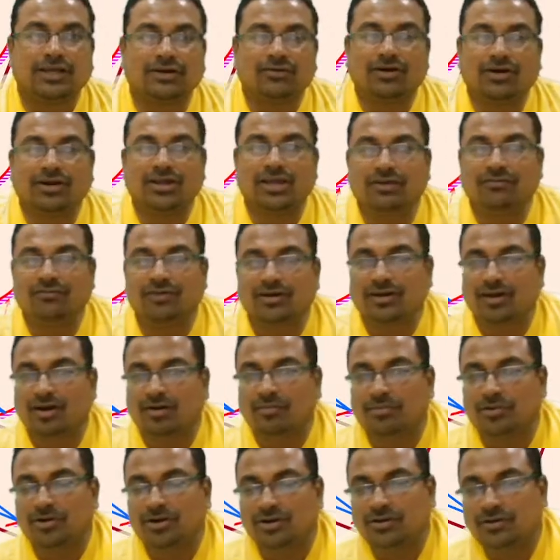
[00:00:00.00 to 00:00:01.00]
They have given
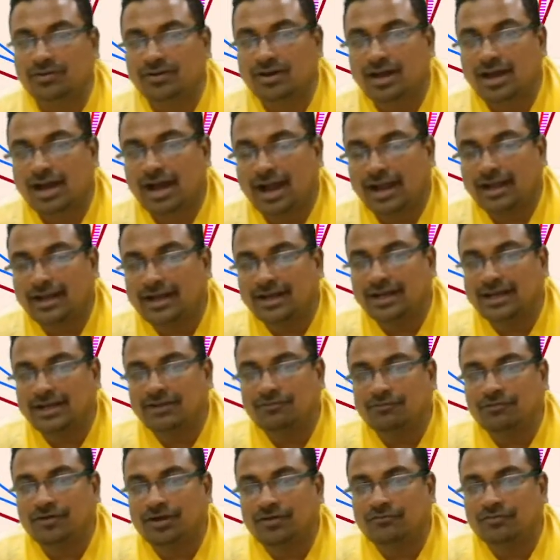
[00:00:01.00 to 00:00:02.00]
about
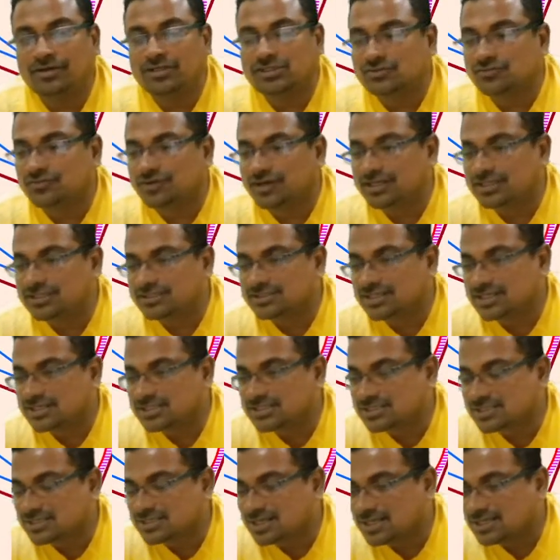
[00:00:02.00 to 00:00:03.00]
identify which one is
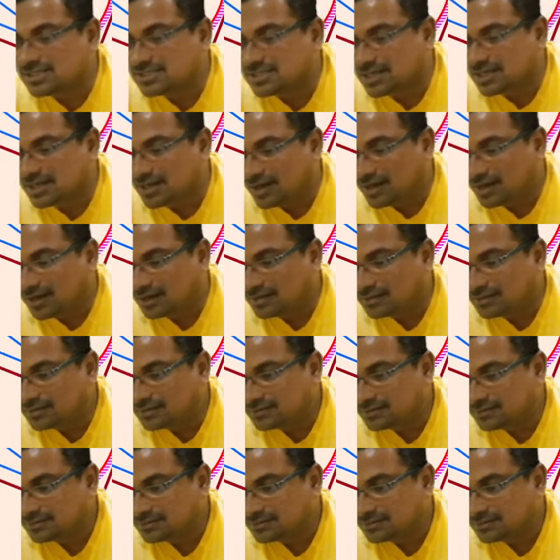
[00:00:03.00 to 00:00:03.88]
the Snell's law,